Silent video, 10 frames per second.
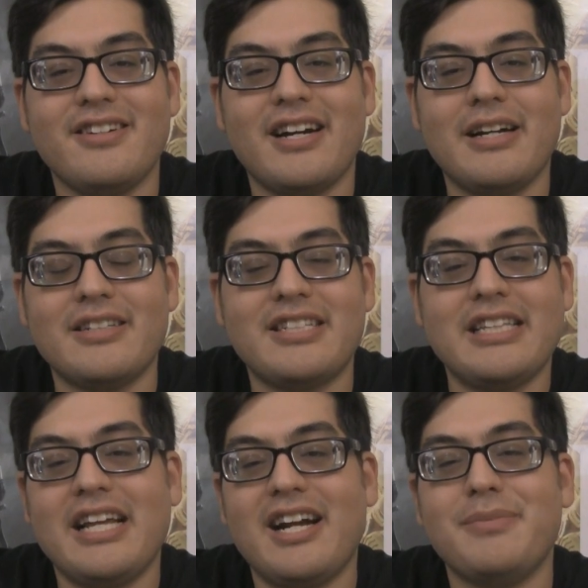I
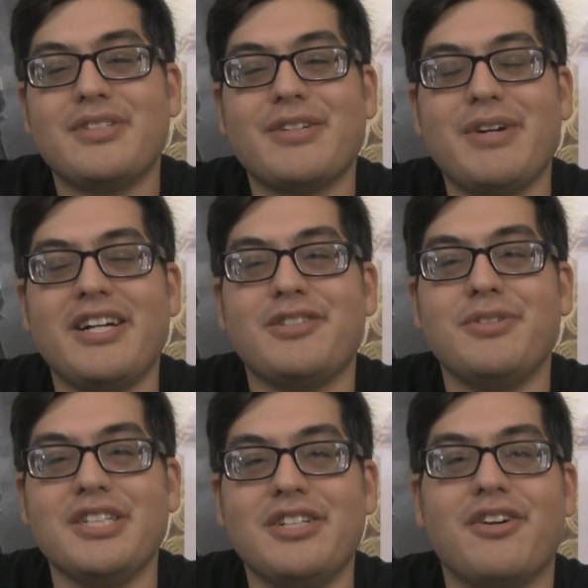set that up. It's like, wow, it's
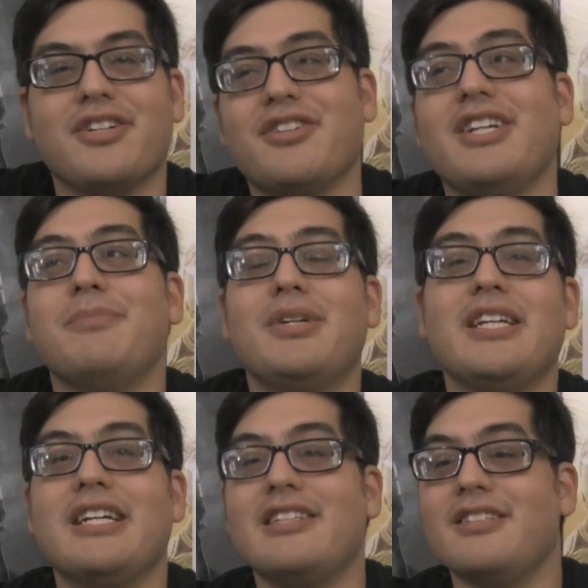really dark, so I had to
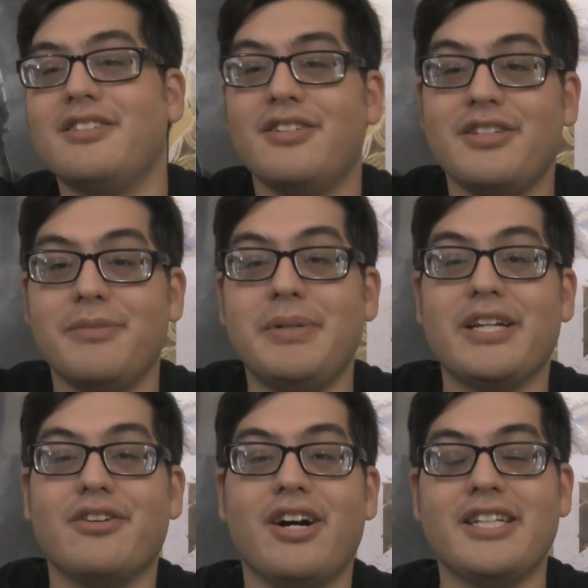bring in the
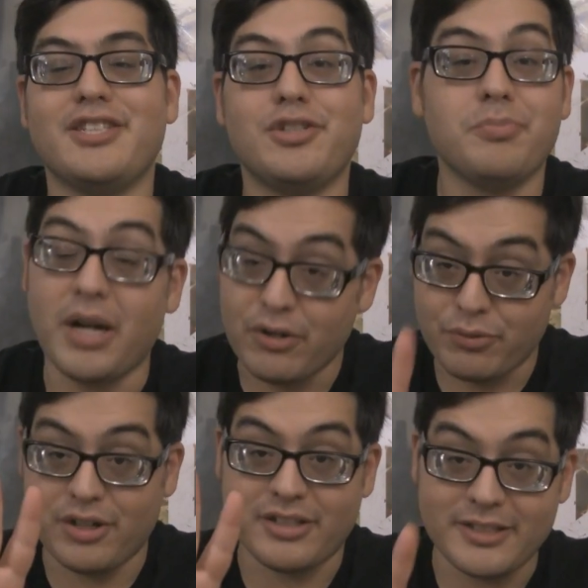big lights, but it was
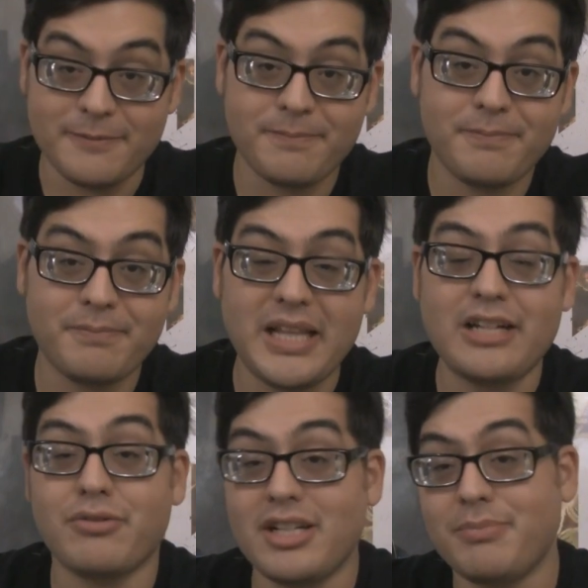worth it. But
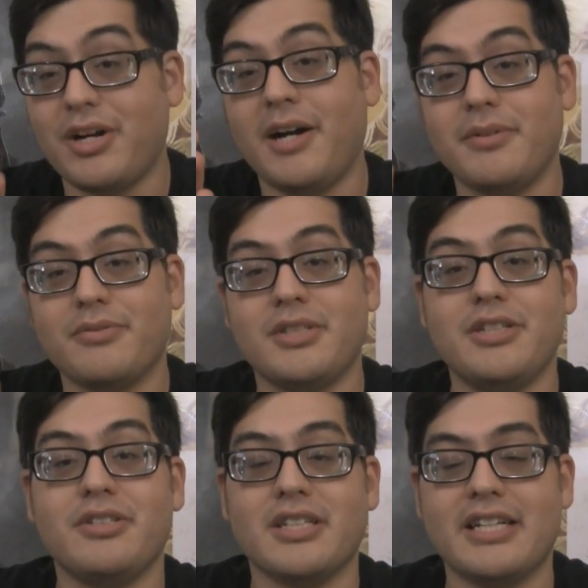that's one of the problems with
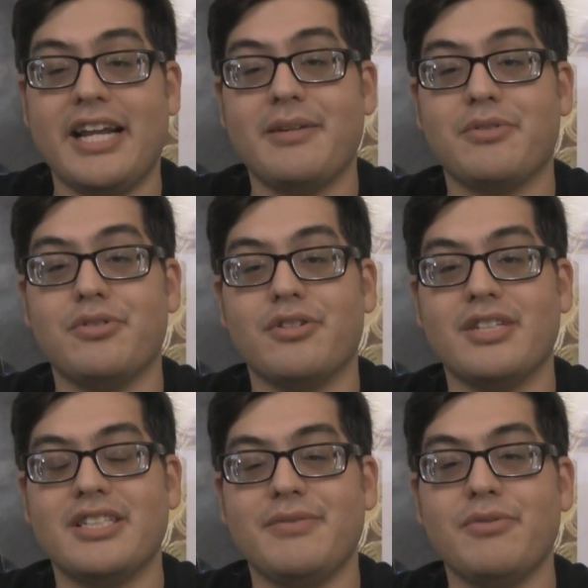using a
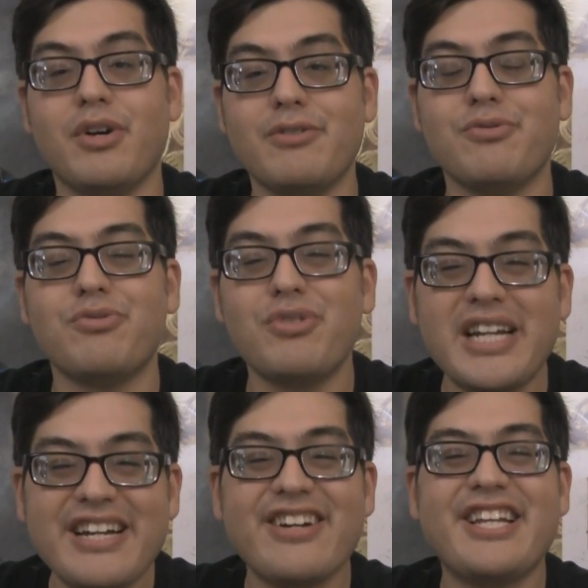camcorder, is if you want
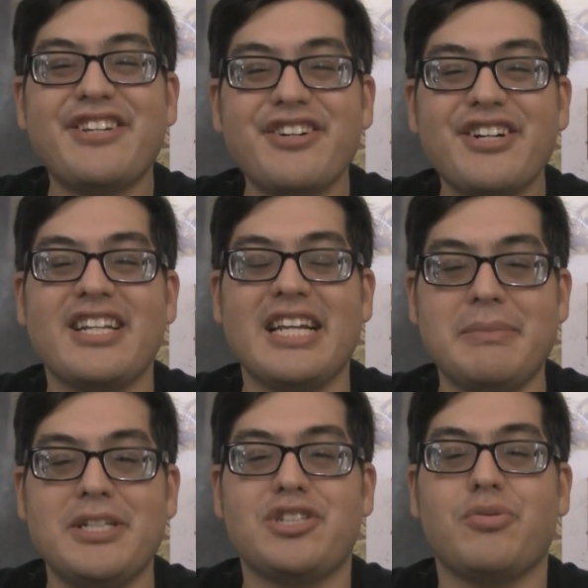really good
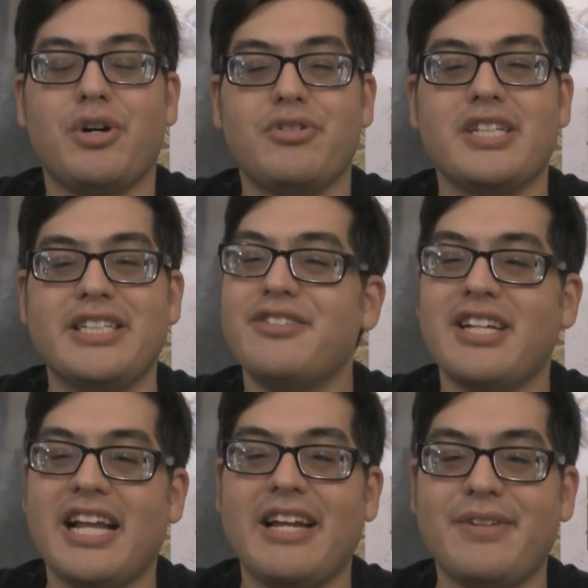image quality, you're
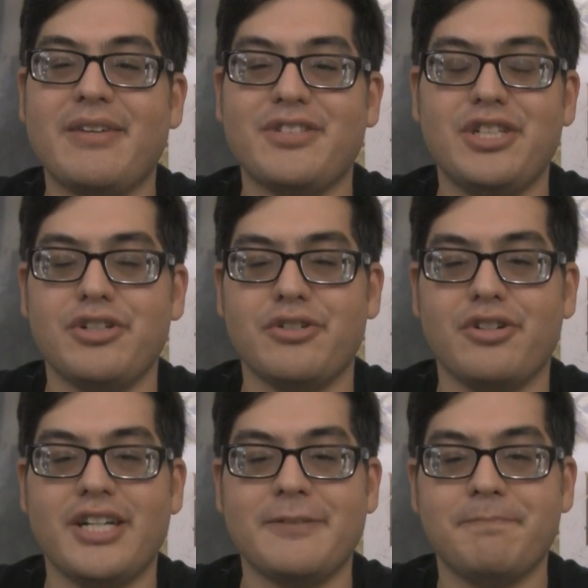going to have a shitload
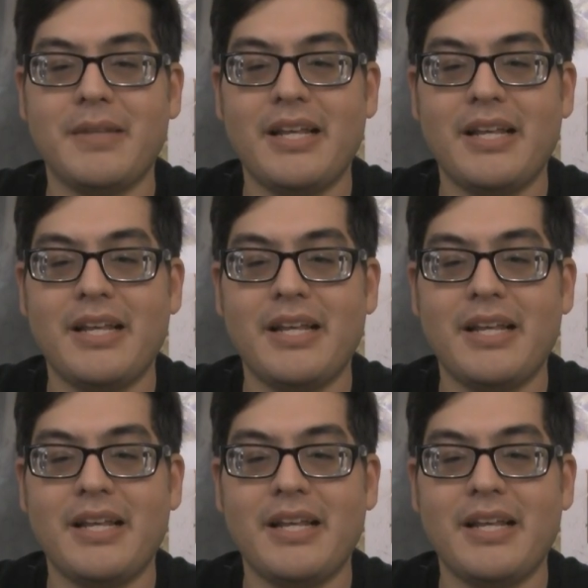of light.